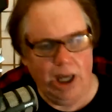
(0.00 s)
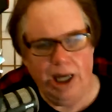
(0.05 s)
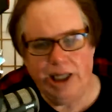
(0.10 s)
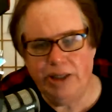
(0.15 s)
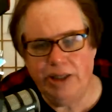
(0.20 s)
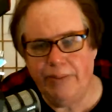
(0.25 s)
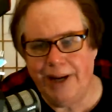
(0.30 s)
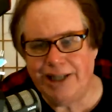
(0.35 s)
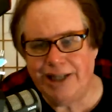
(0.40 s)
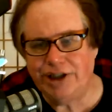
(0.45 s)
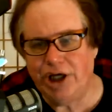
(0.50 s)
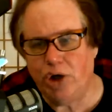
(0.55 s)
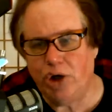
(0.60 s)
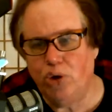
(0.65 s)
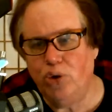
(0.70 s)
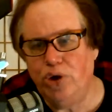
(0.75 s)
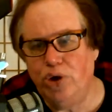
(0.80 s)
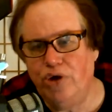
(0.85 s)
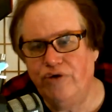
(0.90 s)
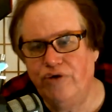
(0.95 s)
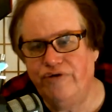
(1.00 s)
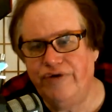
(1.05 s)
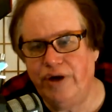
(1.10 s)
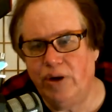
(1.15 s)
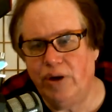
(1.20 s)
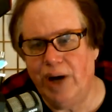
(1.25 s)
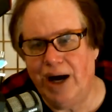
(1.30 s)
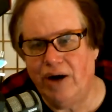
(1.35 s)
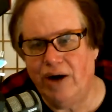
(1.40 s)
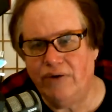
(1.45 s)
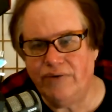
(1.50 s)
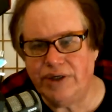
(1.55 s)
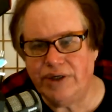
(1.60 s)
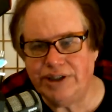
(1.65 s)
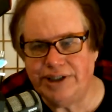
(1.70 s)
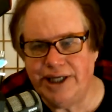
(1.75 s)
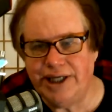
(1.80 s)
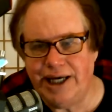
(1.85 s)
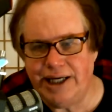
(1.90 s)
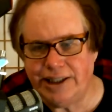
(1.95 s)
it depends on who you feel
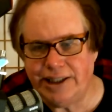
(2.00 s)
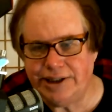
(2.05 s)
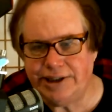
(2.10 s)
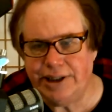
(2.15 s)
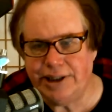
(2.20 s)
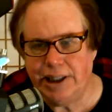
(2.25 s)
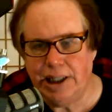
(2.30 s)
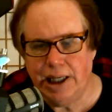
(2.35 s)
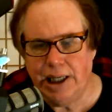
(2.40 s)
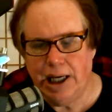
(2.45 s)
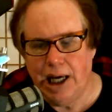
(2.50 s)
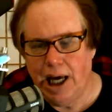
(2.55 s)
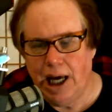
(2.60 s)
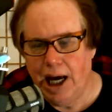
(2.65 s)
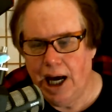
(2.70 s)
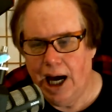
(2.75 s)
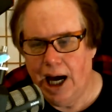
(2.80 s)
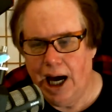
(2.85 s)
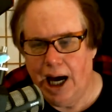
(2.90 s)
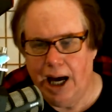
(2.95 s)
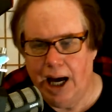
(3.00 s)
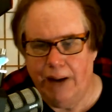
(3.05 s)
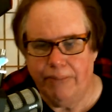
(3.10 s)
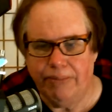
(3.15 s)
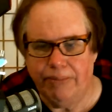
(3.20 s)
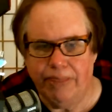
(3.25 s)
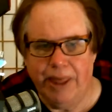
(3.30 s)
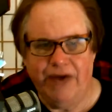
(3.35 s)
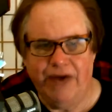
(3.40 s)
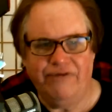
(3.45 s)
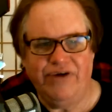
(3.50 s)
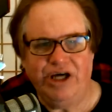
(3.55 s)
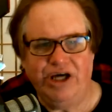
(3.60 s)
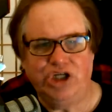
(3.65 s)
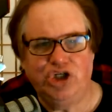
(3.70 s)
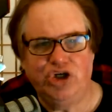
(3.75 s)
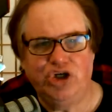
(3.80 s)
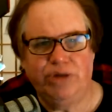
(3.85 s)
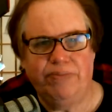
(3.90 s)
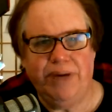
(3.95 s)
Elvis is. If he
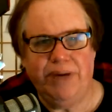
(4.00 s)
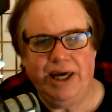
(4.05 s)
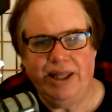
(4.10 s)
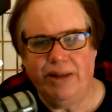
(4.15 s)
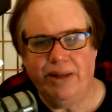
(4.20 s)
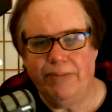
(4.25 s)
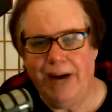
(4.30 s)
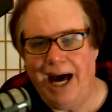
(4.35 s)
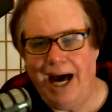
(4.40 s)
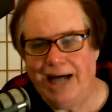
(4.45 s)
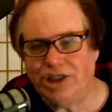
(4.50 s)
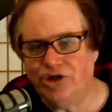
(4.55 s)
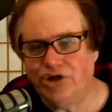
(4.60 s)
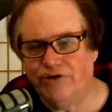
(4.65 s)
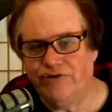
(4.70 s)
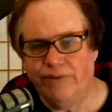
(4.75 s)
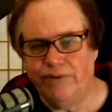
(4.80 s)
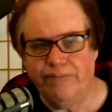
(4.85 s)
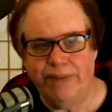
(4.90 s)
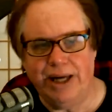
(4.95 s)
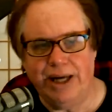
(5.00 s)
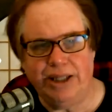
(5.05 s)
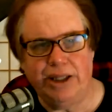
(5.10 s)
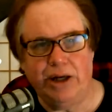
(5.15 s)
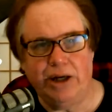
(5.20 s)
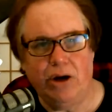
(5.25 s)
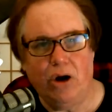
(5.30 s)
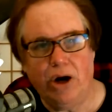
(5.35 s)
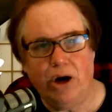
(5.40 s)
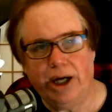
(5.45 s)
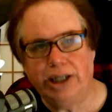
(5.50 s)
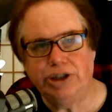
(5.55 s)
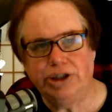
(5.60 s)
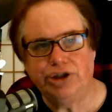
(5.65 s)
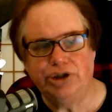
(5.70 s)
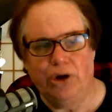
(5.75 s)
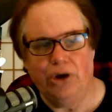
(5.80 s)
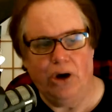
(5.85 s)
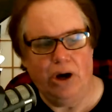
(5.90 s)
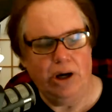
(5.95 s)
should be the pastor from Benton,
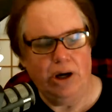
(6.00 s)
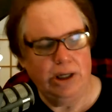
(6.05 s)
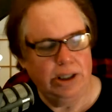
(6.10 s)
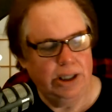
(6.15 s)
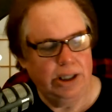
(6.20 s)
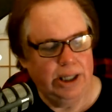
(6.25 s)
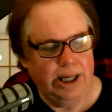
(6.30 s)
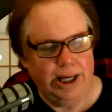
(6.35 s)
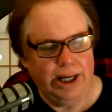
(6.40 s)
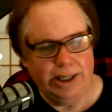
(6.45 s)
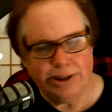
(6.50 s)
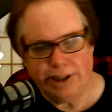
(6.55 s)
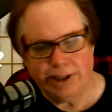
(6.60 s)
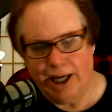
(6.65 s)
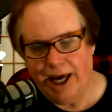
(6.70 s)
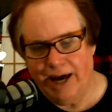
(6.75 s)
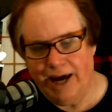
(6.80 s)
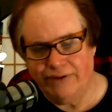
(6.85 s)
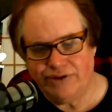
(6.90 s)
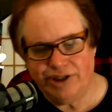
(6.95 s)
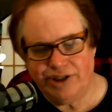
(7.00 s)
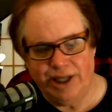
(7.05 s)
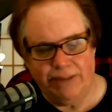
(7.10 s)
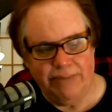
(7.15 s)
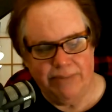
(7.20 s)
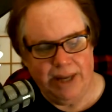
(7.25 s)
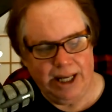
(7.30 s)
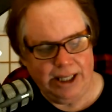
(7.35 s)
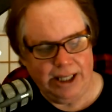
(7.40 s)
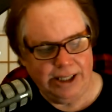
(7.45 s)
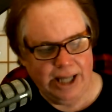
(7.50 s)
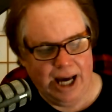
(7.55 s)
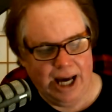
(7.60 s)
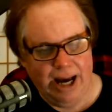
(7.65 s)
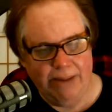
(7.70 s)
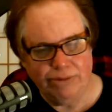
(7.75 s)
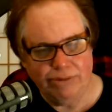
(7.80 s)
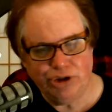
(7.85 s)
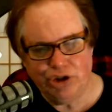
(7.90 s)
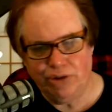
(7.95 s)
Arkansas, as I have said many
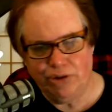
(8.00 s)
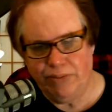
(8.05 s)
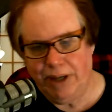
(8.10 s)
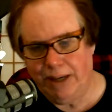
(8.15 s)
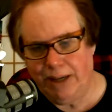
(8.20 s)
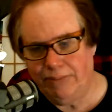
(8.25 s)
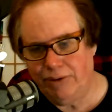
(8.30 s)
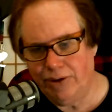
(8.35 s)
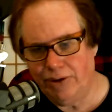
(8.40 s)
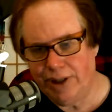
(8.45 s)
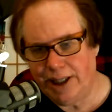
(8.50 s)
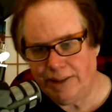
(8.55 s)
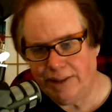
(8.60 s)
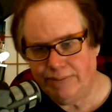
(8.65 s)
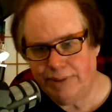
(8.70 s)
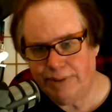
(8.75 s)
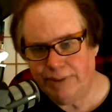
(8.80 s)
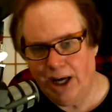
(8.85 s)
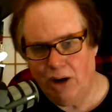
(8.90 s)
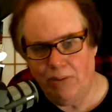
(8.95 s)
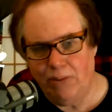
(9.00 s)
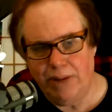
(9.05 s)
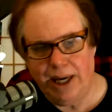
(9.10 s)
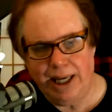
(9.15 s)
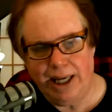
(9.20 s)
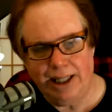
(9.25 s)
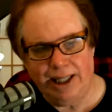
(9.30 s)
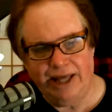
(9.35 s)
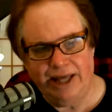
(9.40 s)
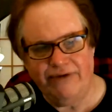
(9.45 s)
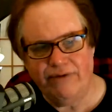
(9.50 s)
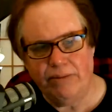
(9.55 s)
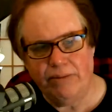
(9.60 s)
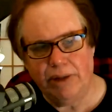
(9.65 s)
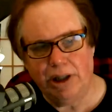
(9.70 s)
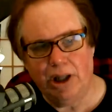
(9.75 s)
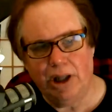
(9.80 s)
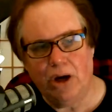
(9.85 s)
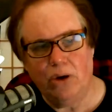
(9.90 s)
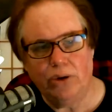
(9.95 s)
times to people that tell me, leave him
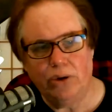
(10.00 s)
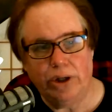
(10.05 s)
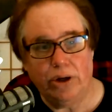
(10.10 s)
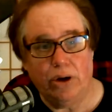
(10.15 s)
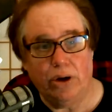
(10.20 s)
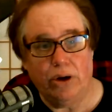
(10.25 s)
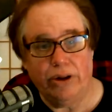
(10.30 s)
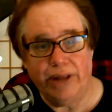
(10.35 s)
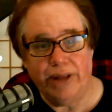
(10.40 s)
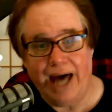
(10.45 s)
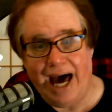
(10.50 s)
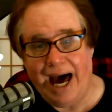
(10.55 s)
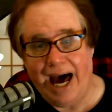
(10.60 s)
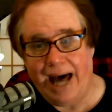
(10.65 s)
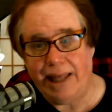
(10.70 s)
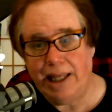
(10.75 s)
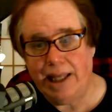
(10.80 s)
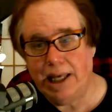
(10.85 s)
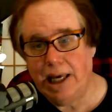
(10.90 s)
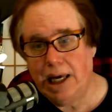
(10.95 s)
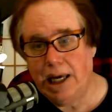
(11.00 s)
alone and all that.